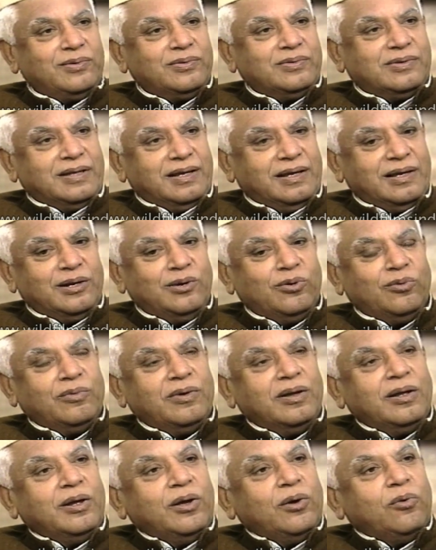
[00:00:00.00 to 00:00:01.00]
to say, you know,
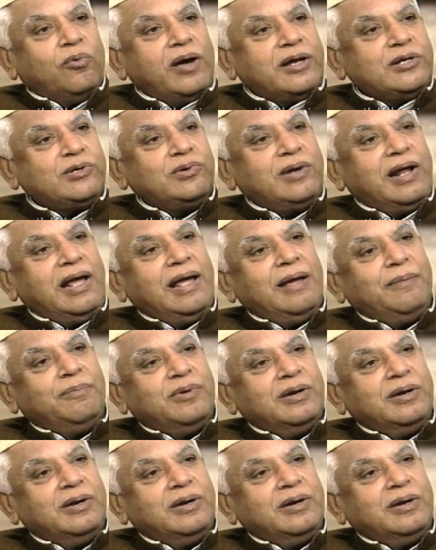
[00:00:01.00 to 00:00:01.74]
why should I have